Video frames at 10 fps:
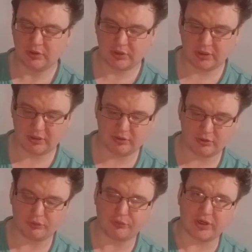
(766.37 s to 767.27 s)
And
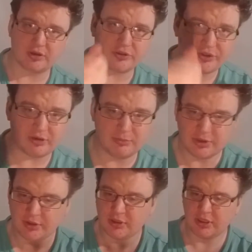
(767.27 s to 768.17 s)
don't forget the thumb.
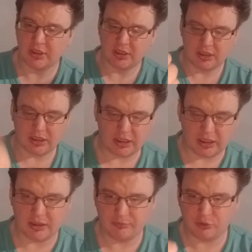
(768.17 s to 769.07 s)

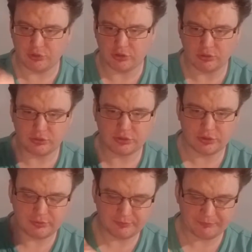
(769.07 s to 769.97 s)
You don't
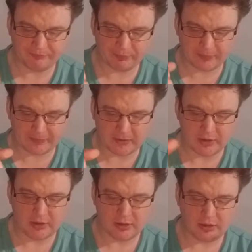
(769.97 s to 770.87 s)

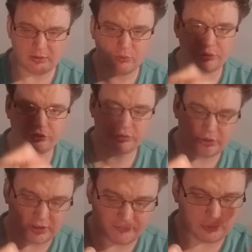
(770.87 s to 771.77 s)
want to
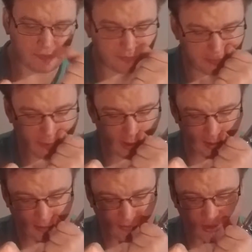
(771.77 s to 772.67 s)
have your
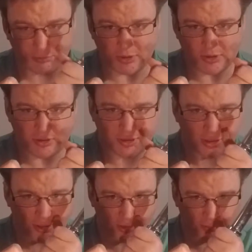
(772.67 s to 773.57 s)
thumb
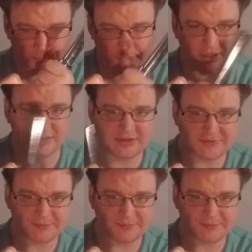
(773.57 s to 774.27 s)
bent.